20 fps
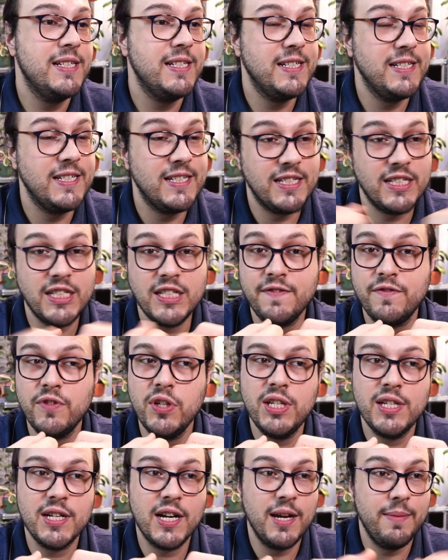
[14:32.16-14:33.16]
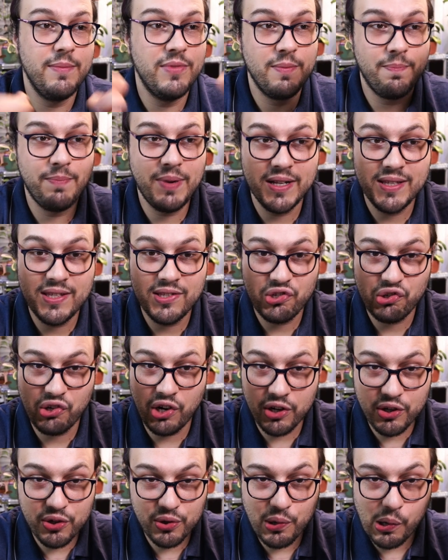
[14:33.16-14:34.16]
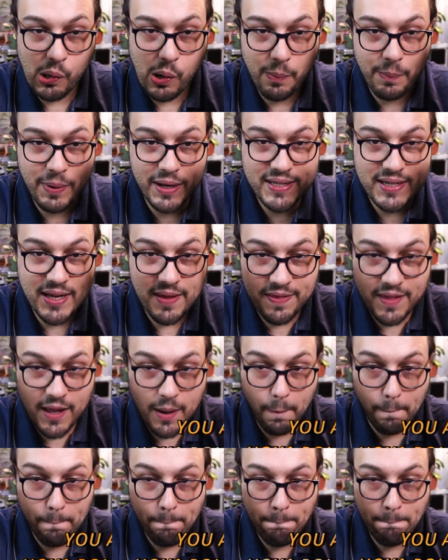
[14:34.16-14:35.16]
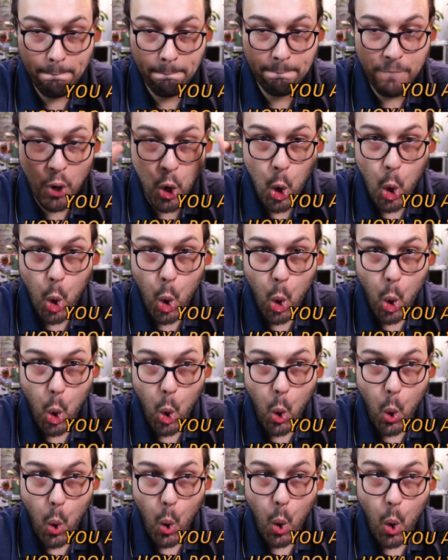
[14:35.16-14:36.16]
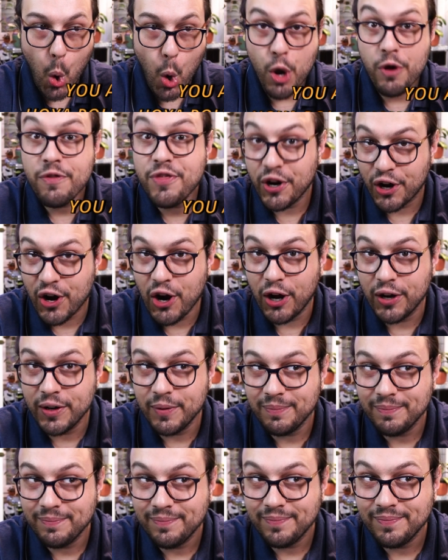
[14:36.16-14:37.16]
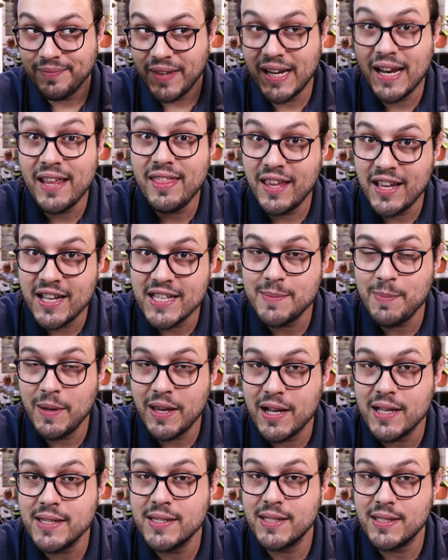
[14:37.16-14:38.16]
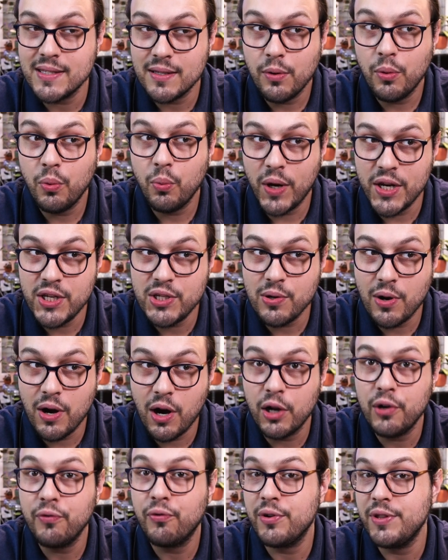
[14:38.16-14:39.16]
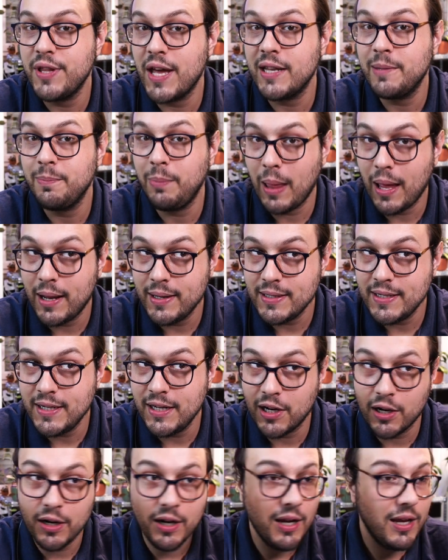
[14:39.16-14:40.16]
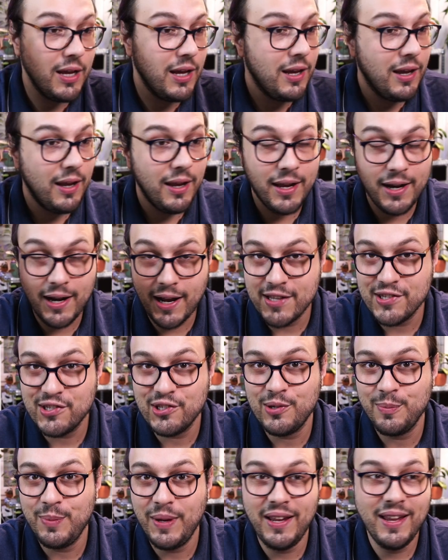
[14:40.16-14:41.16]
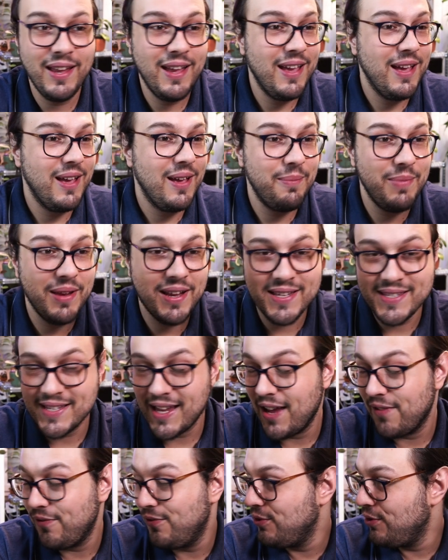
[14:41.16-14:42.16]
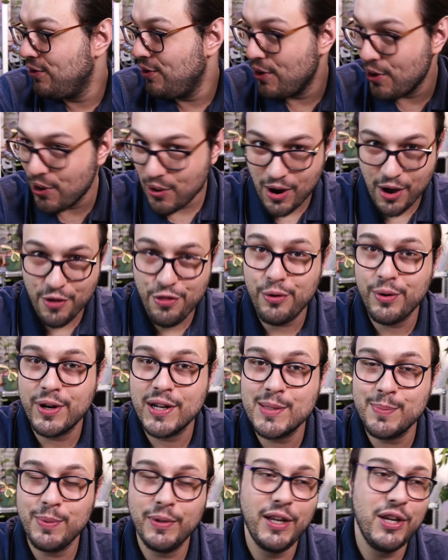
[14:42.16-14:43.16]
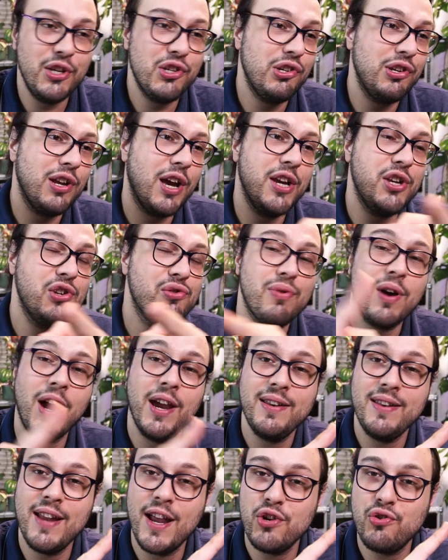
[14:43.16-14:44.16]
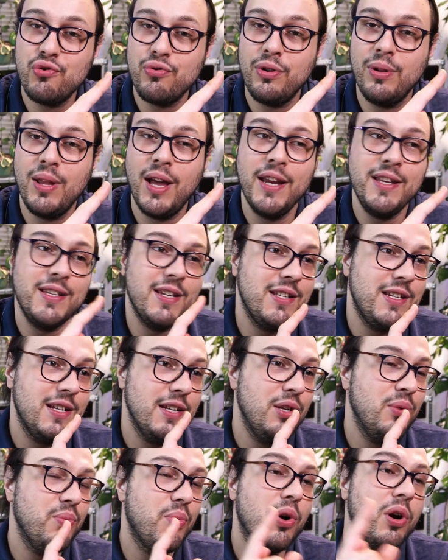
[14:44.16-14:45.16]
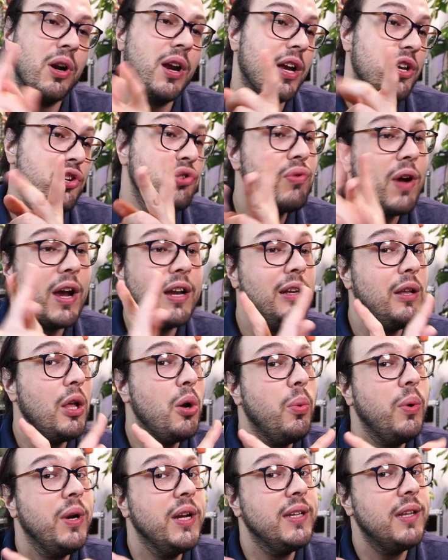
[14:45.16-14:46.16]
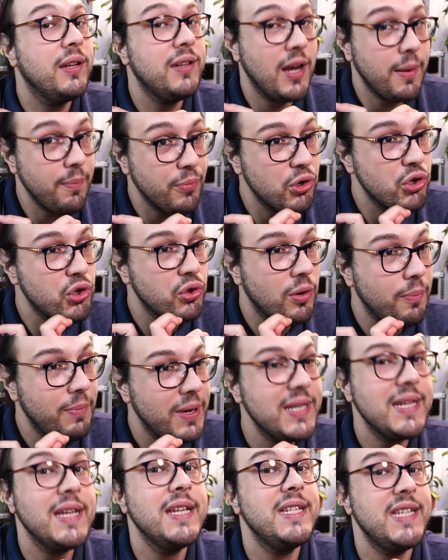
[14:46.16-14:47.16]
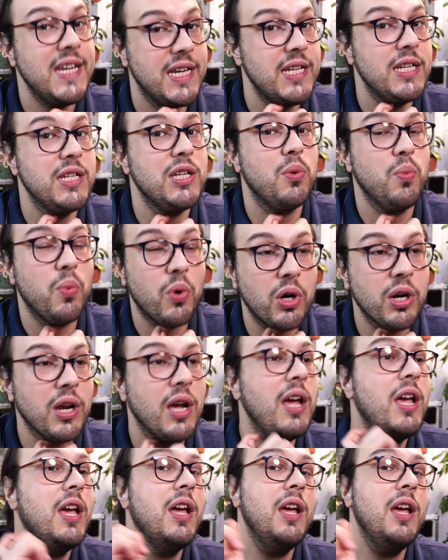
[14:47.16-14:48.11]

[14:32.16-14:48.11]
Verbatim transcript: and every time the buds start to grow a bit and then poof, they're gone. And I think it's because it's way too hot for that plant here. It has to be because I have no other explanation. I tried natural light, it didn't work. I tried lowering the temperature a bit, it didn't work.